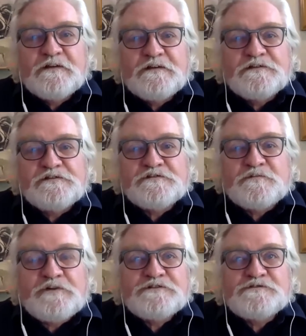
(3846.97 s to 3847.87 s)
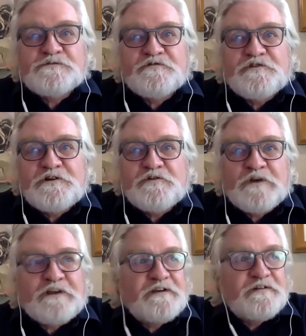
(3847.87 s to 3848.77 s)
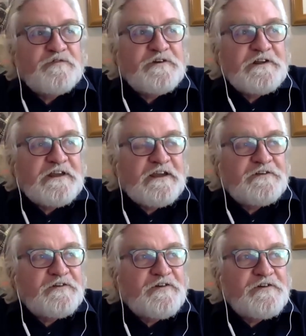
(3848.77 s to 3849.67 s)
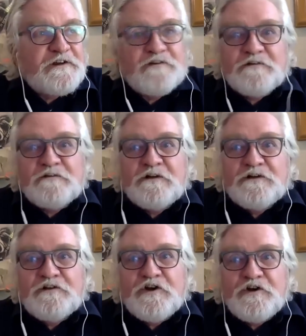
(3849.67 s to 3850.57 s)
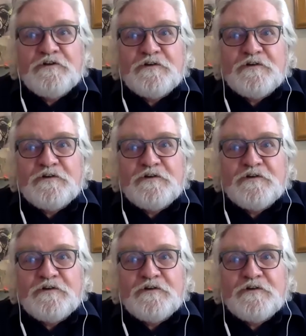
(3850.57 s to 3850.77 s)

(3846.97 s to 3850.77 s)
And the response was very quick and very categorical no,